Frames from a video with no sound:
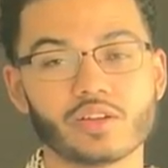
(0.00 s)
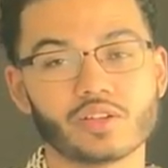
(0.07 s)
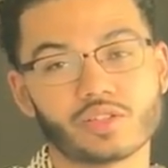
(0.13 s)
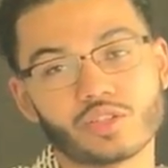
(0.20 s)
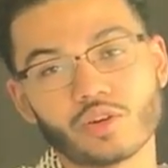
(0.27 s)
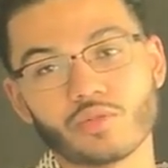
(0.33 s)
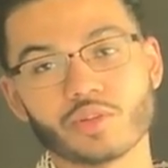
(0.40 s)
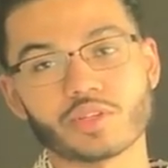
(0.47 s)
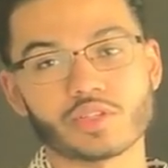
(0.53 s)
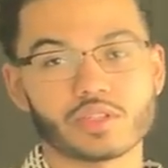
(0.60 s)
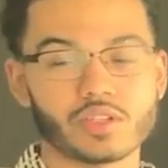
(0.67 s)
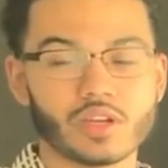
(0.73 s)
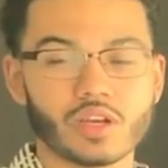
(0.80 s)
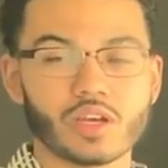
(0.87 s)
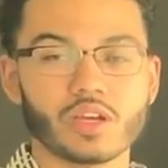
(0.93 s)
So
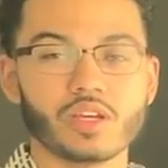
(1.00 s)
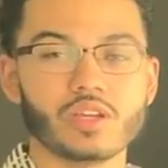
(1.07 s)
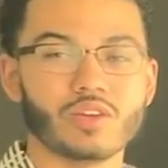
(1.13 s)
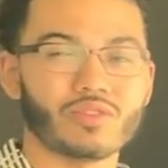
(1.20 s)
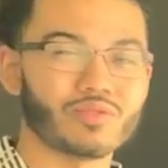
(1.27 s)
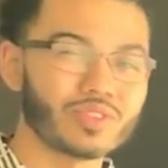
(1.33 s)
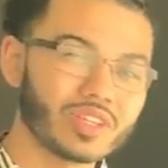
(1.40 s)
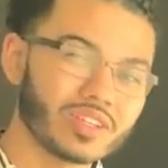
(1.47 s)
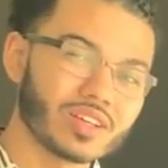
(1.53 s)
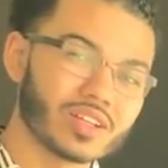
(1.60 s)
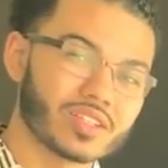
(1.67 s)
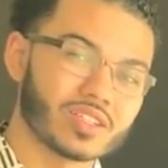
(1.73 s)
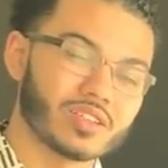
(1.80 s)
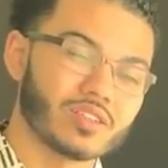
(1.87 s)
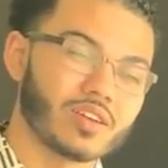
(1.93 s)
it's, you know, it really
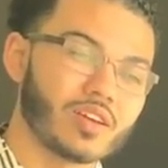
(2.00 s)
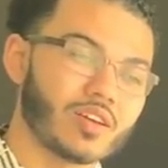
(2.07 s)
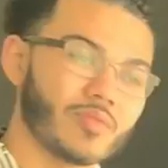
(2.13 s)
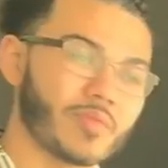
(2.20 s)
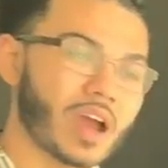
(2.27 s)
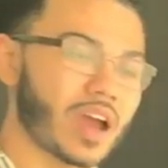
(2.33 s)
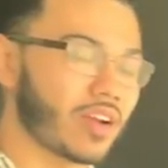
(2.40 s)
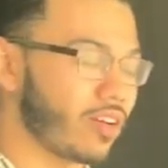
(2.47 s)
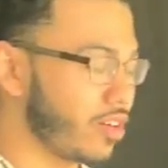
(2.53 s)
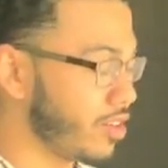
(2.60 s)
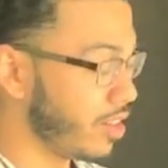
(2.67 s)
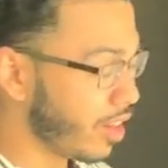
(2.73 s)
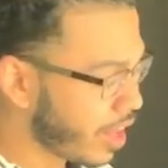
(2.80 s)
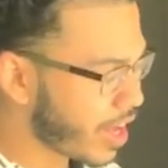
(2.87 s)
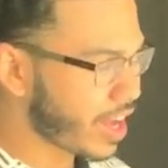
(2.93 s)
doesn't matter
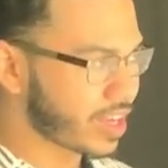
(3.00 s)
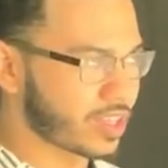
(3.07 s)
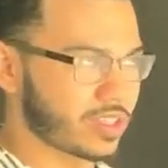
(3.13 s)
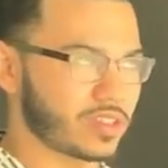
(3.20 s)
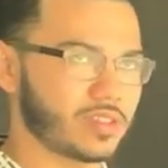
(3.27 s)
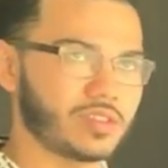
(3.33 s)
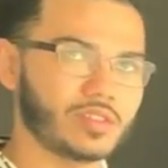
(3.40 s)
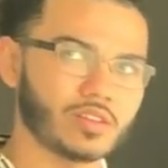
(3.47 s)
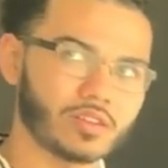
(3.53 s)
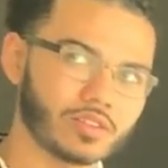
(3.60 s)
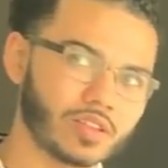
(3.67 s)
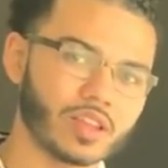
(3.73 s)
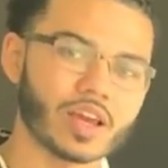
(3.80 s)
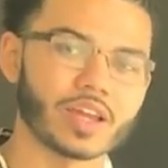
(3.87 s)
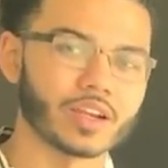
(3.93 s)
unless, you know,
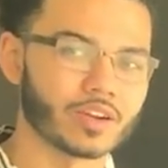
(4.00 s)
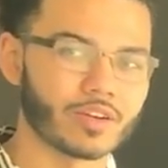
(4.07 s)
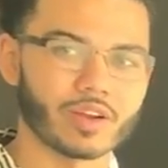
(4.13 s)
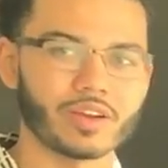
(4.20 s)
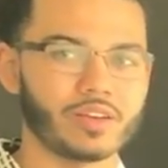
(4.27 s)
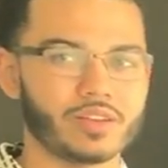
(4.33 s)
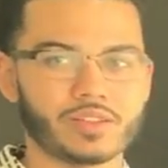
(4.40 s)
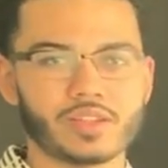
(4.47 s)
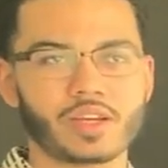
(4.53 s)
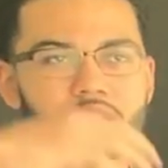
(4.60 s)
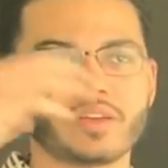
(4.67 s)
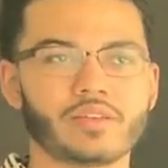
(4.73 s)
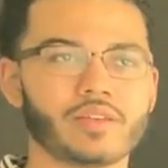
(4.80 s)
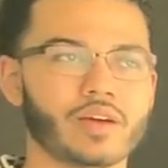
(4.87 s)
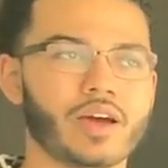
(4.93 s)
the line of credit is
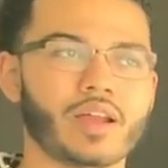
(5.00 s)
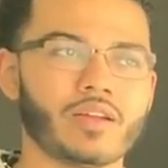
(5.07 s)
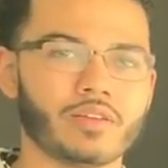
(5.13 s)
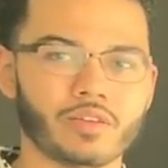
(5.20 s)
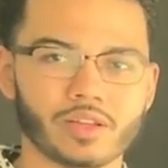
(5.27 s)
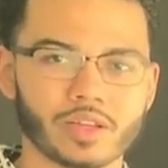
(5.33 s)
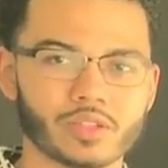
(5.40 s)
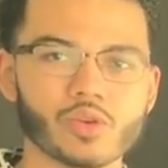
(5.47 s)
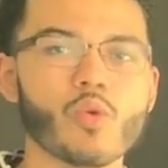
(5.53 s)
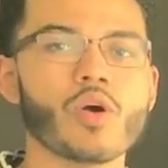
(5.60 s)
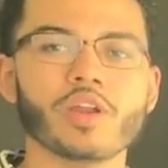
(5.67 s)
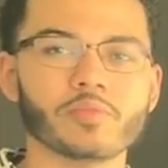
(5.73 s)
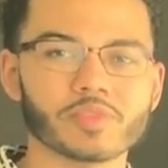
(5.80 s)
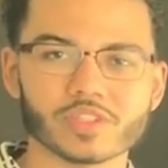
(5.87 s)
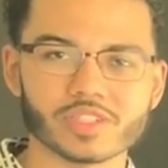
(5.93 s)
like, I don't know, like
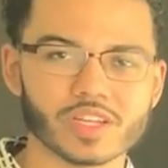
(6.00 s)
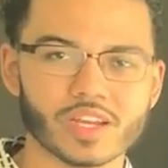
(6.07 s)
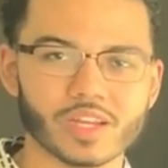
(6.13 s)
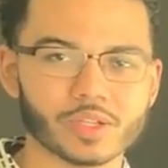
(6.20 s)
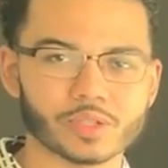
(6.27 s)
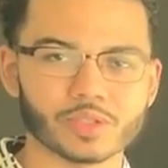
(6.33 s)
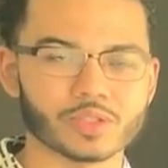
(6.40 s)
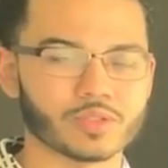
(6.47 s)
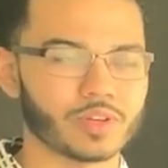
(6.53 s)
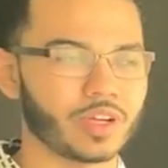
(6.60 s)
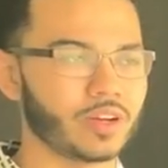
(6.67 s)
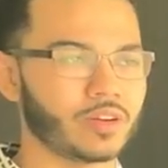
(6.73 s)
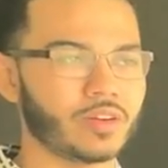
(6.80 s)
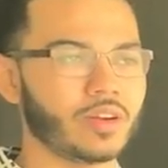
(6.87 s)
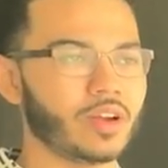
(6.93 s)
20% interest
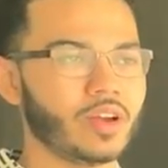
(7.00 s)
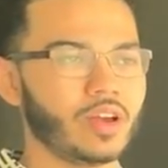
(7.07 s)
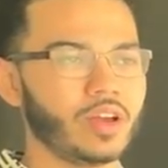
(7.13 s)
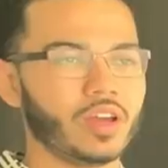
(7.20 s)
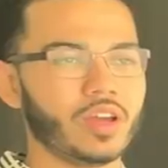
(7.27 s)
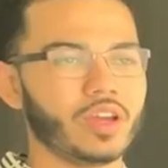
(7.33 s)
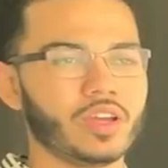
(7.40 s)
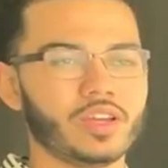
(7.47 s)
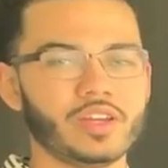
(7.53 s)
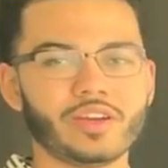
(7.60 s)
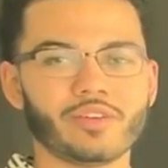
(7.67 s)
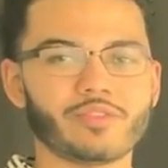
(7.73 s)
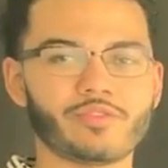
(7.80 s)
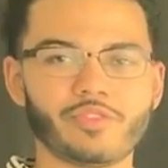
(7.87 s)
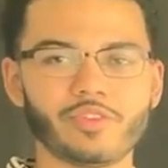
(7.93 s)
rate or, you
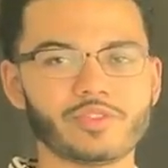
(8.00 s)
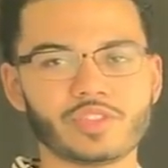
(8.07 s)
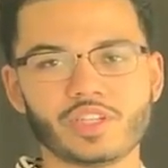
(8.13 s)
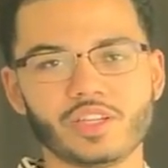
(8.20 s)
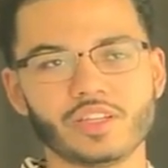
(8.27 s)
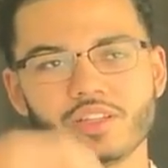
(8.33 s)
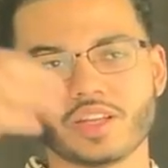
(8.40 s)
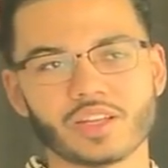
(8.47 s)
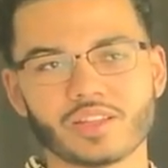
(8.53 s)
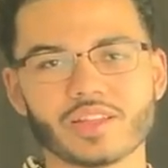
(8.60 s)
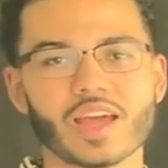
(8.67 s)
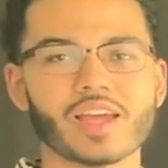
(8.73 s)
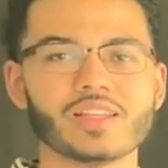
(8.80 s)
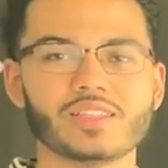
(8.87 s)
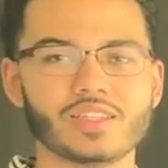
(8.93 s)
know, 15, like
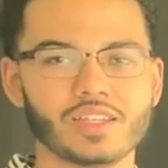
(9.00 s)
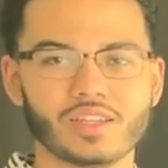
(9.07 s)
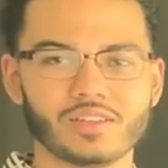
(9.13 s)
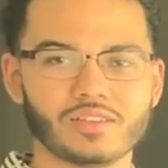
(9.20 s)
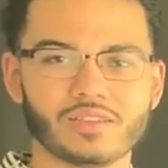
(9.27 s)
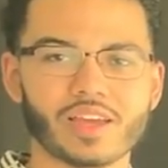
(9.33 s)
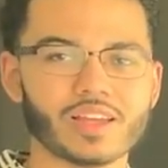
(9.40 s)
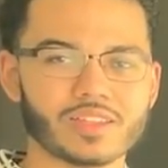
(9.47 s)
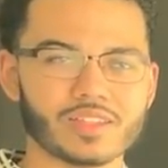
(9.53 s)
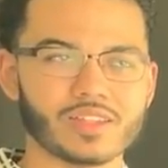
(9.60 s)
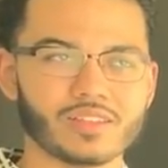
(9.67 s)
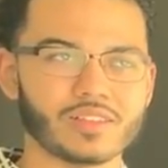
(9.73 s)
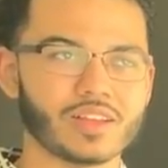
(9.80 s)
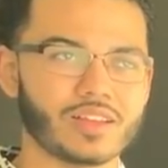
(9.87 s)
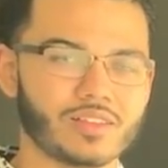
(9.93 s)
19,
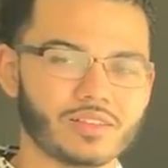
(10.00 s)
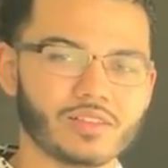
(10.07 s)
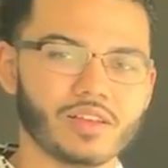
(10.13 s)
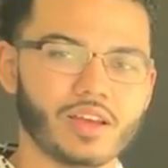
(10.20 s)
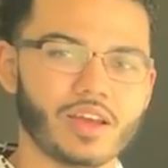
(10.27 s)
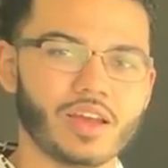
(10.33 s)
18, then